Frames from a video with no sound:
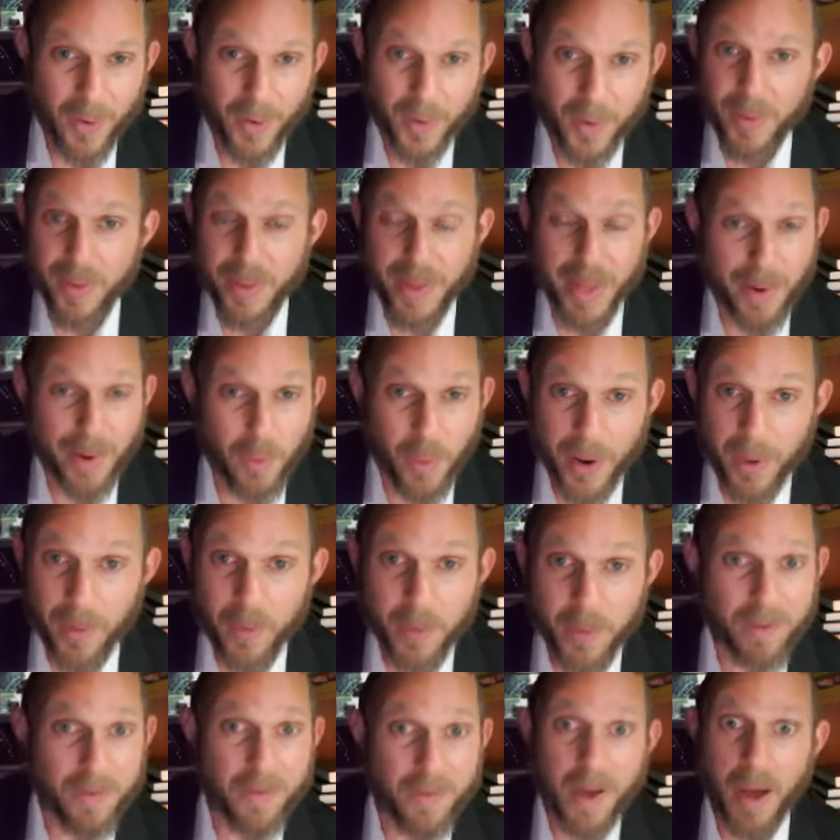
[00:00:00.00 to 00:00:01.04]
that when
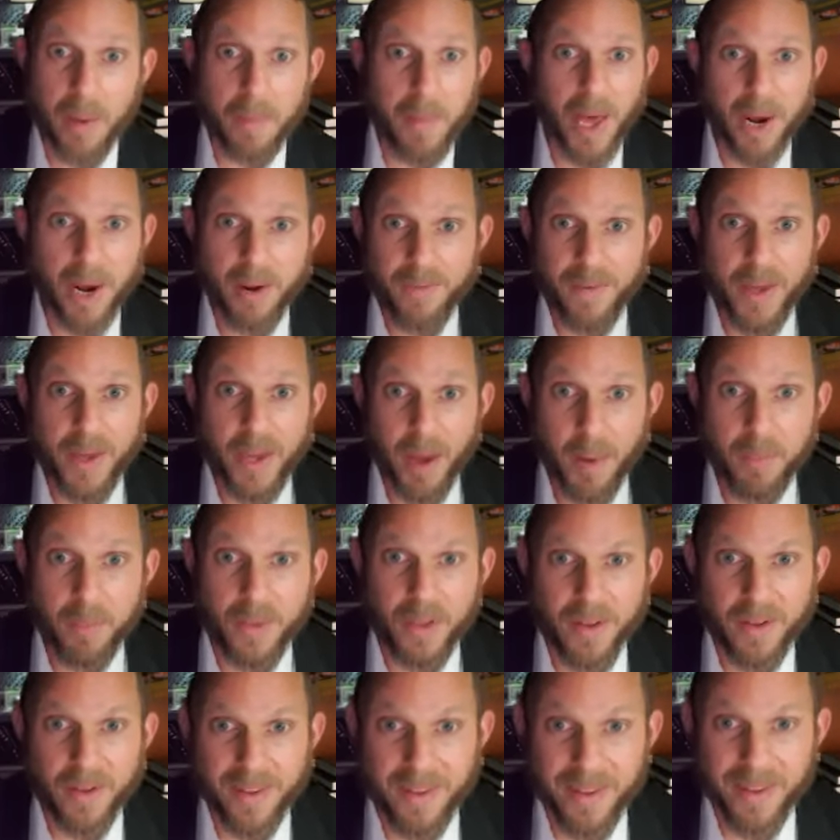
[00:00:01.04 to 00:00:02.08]
we've come out of a Yom
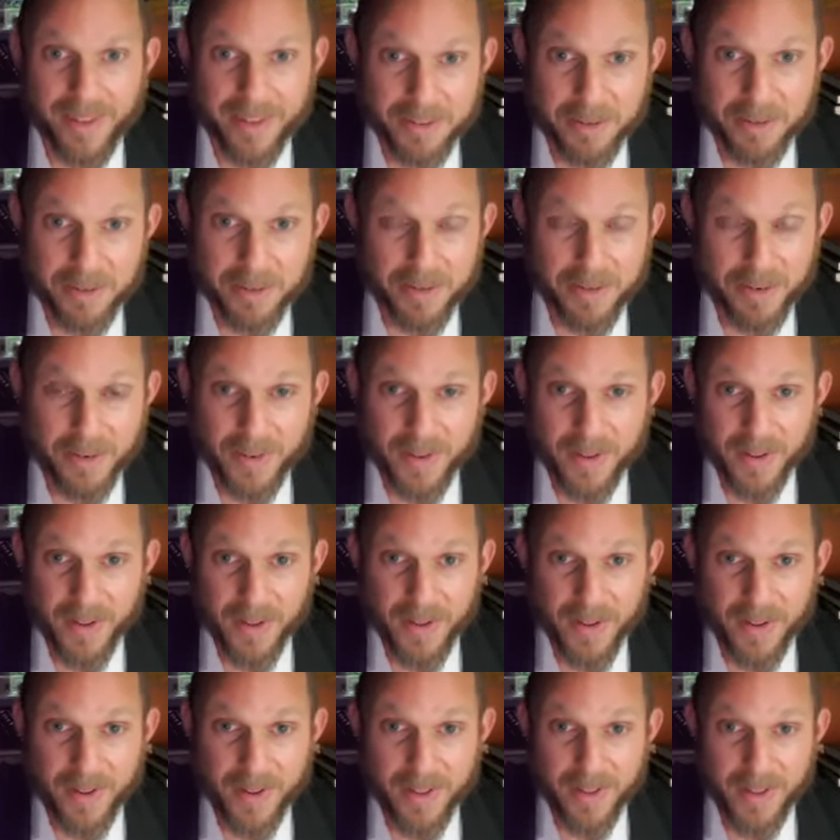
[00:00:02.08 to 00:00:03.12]
Tov,
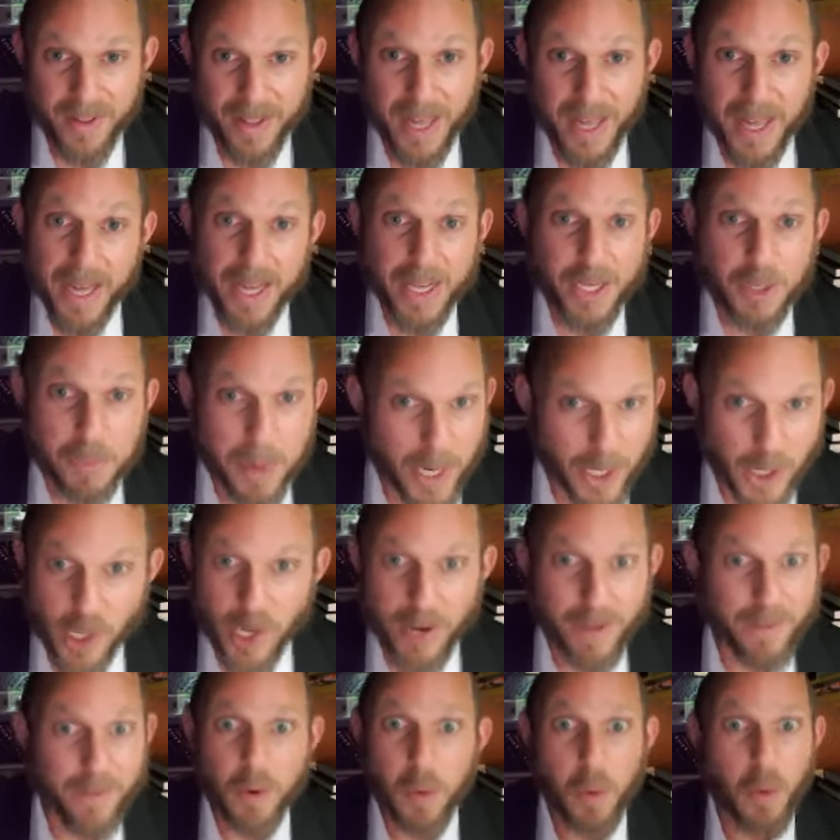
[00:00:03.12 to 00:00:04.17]
especially
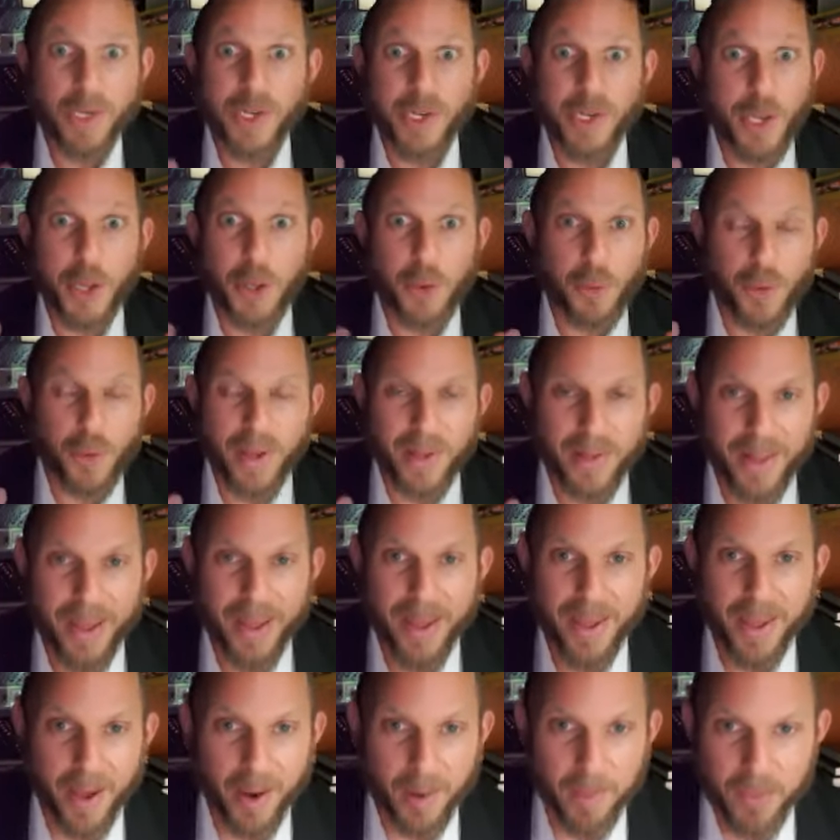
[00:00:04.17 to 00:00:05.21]
if it was a 3-day
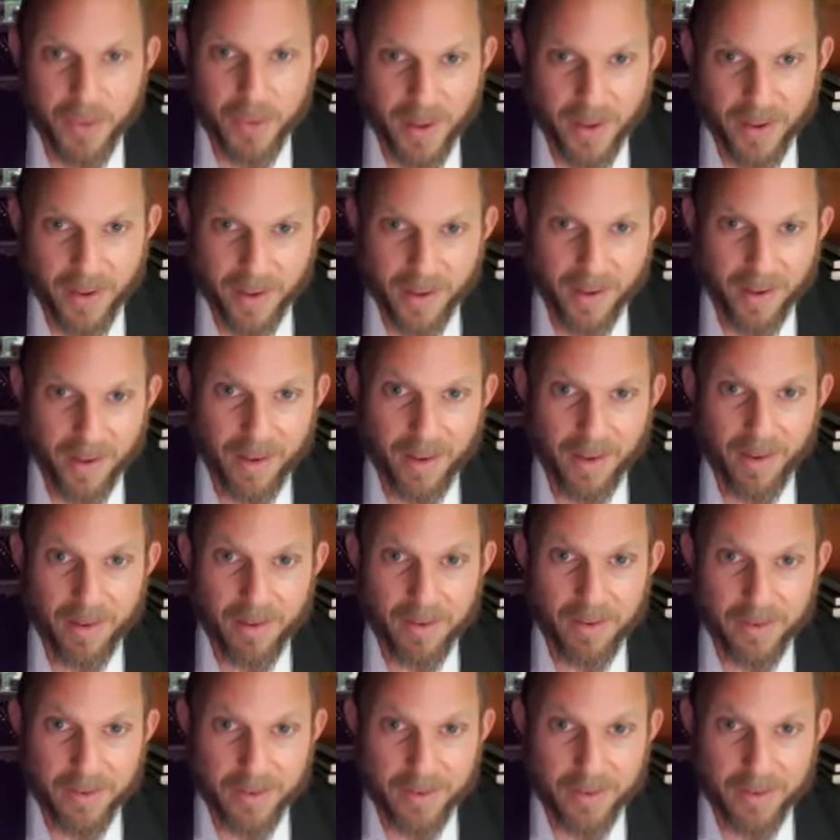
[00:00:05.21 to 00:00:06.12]
Yom Tov,